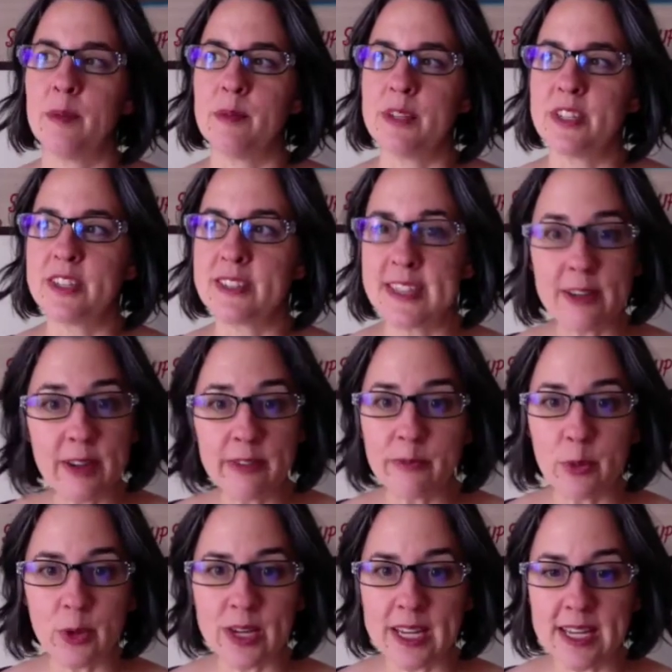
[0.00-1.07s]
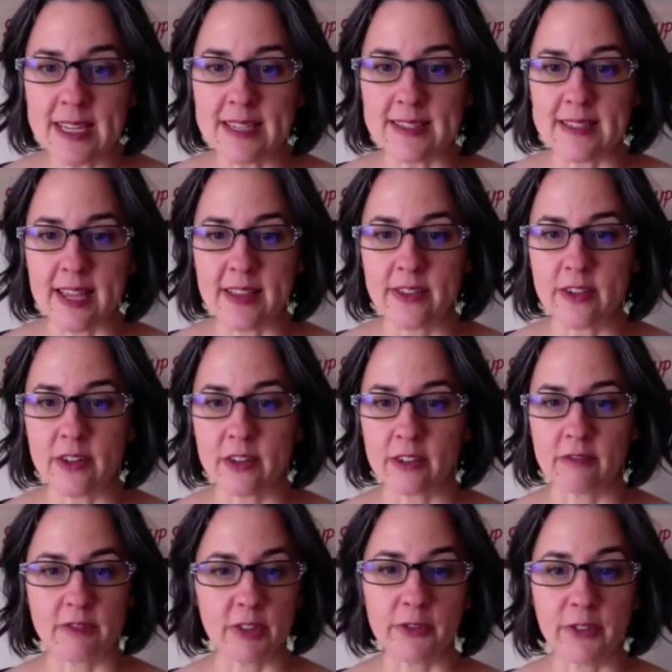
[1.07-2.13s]
just now have more ease, and
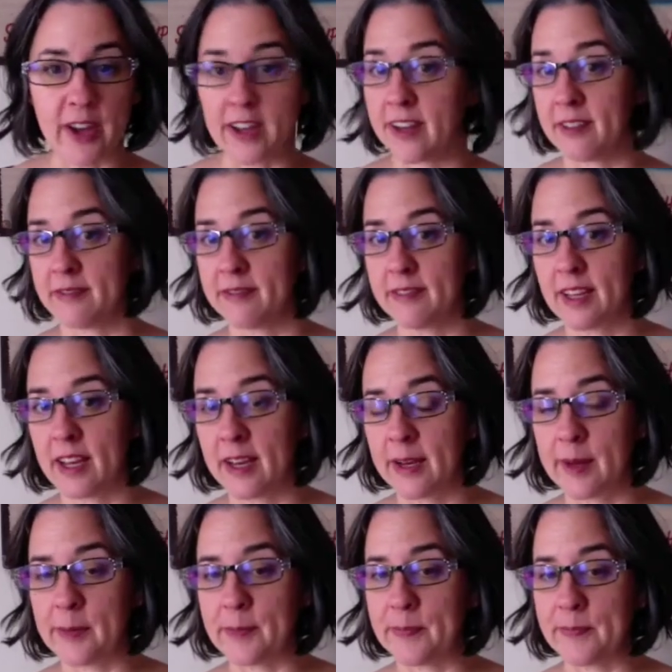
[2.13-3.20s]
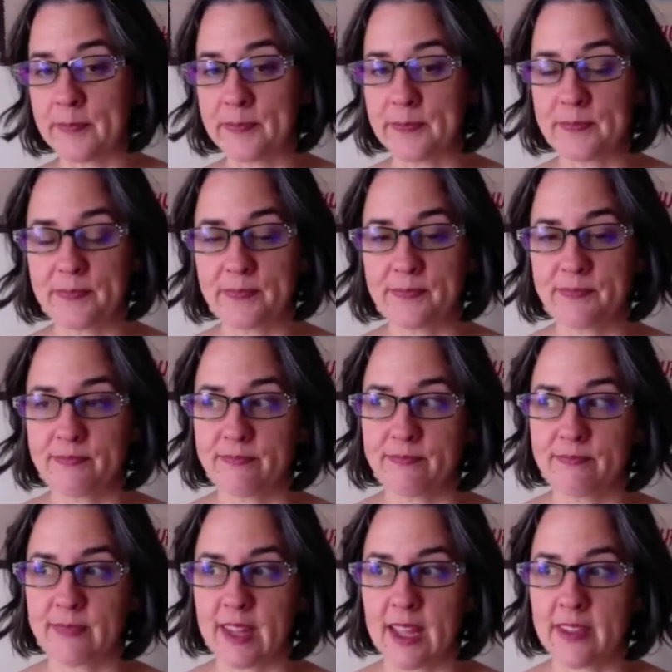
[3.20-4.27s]
they're fine, and
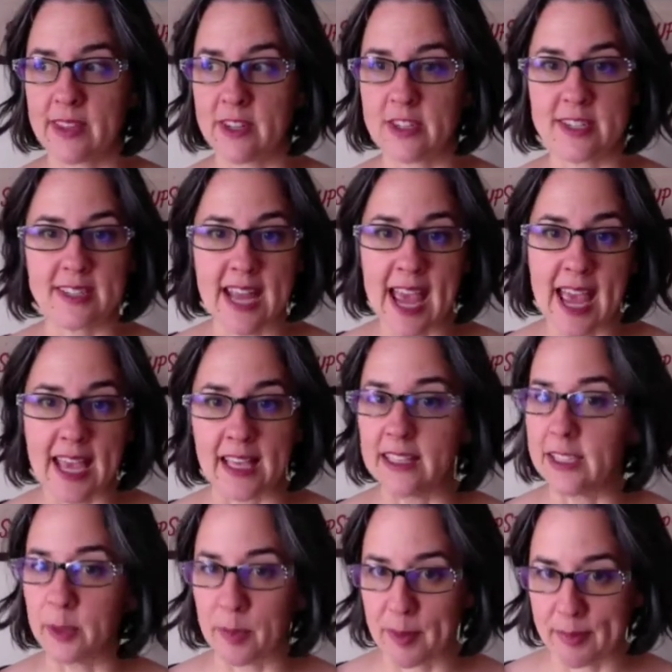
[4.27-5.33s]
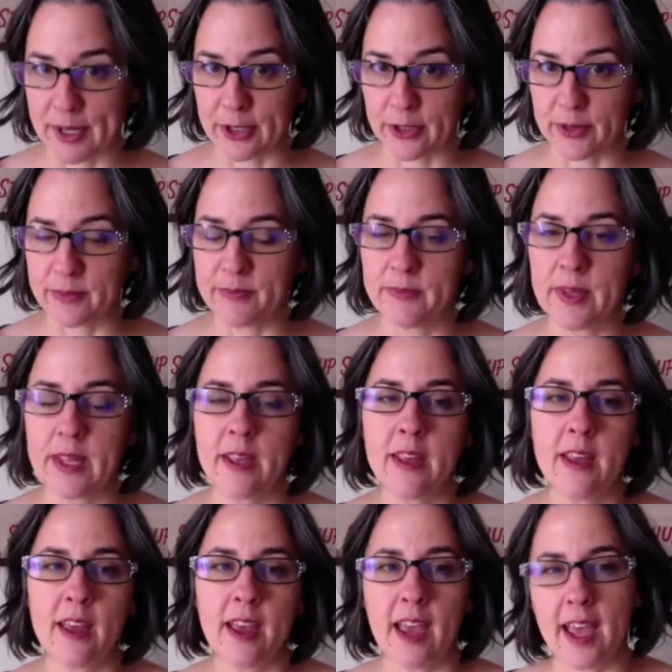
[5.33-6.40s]
they just hang a little bit better.
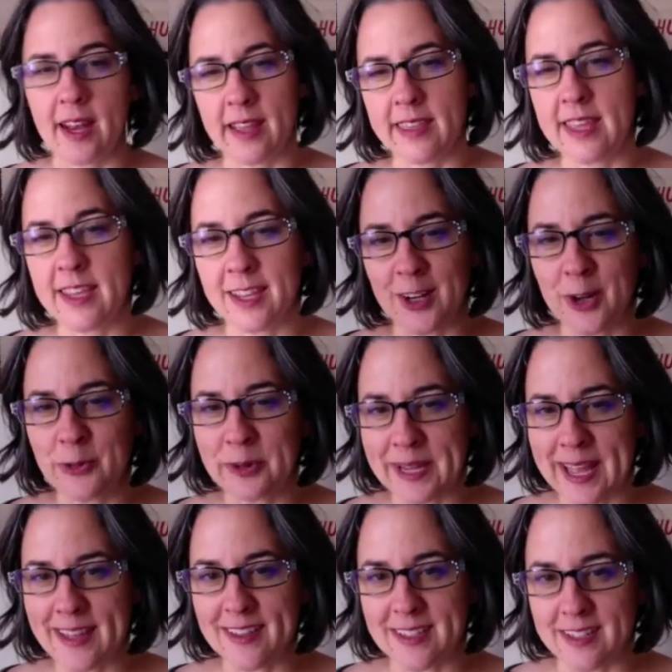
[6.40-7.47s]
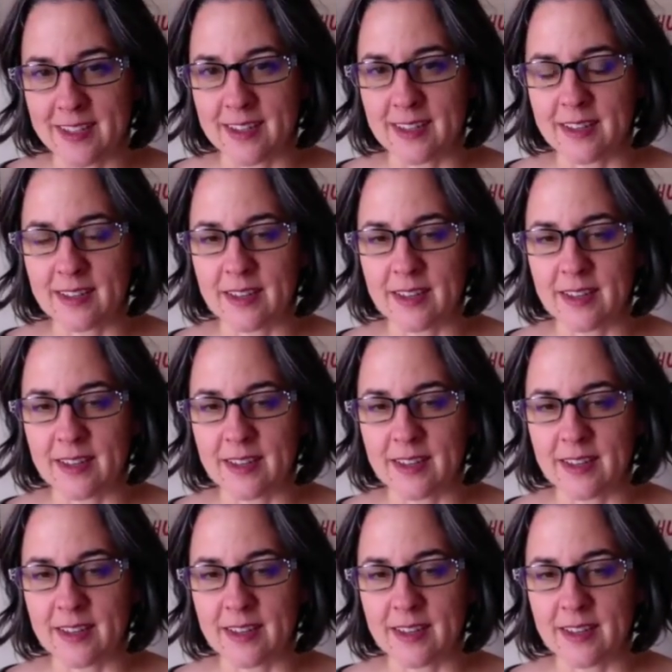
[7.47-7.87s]
And I think in all reality,